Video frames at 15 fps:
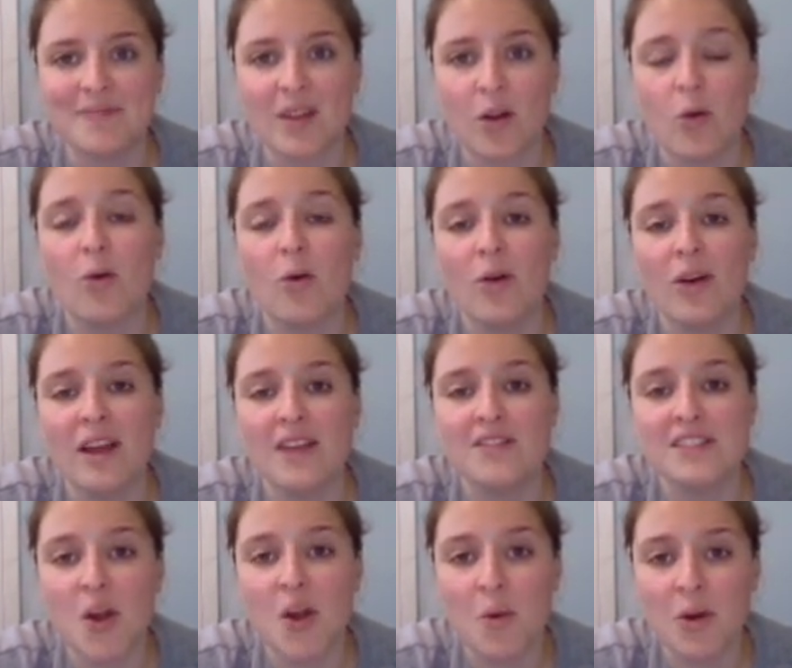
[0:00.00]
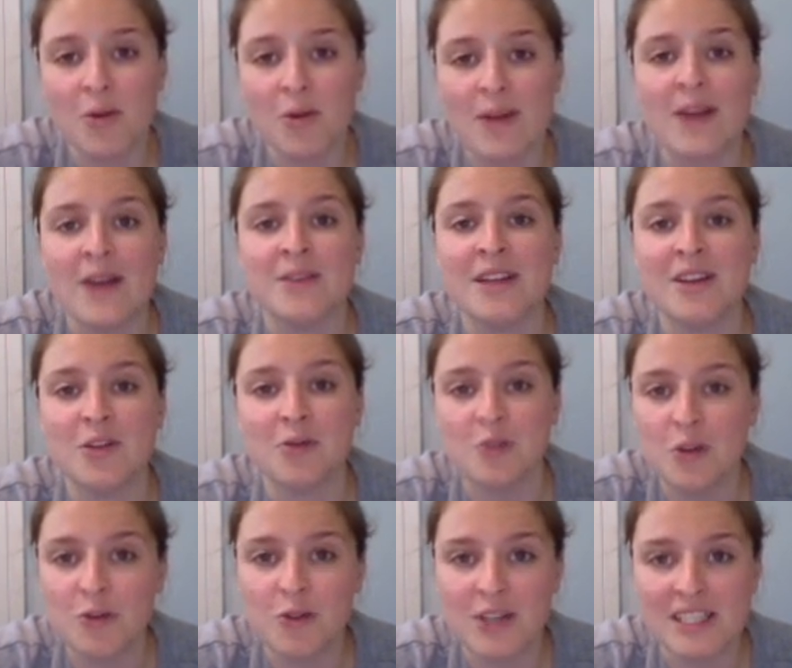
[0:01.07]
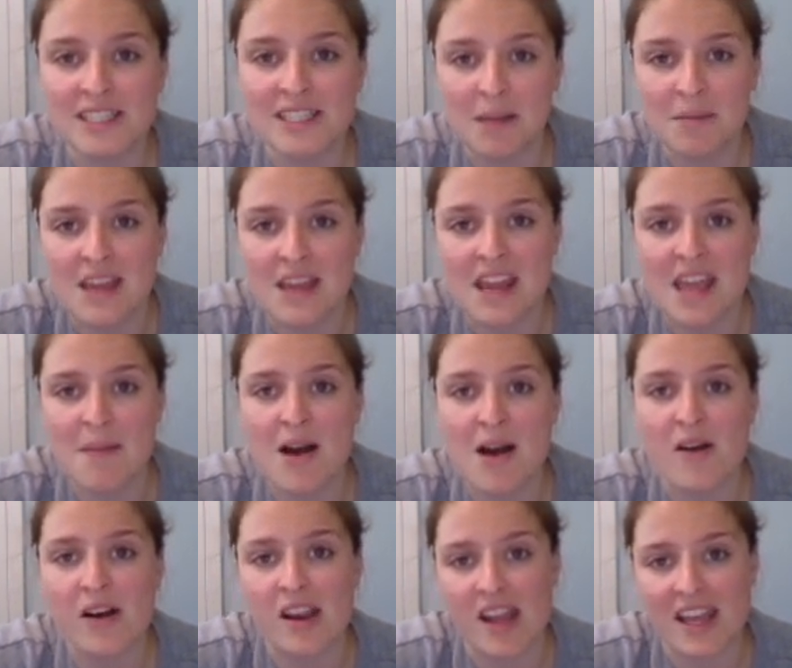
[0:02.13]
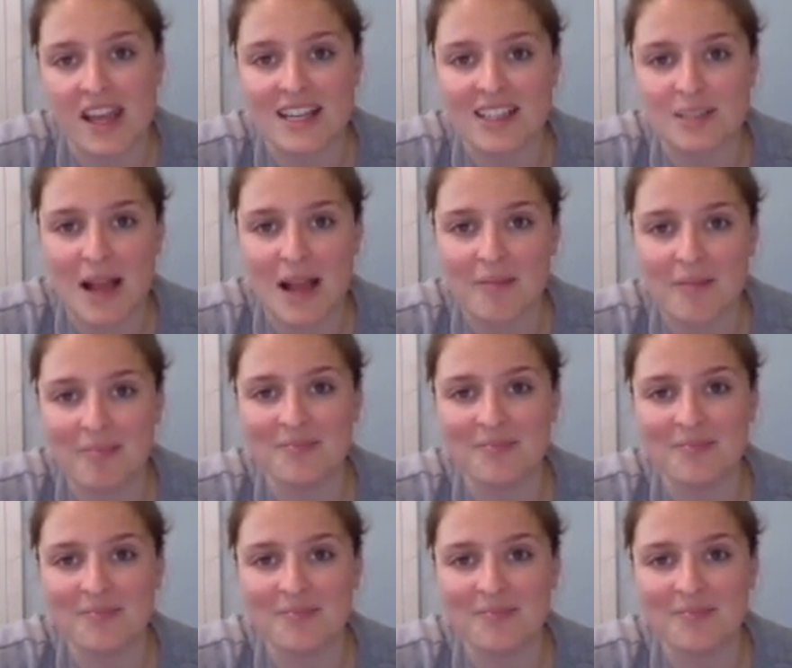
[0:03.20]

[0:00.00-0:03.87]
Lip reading: Or if there's no one around, feel free to send me an email and I can explain.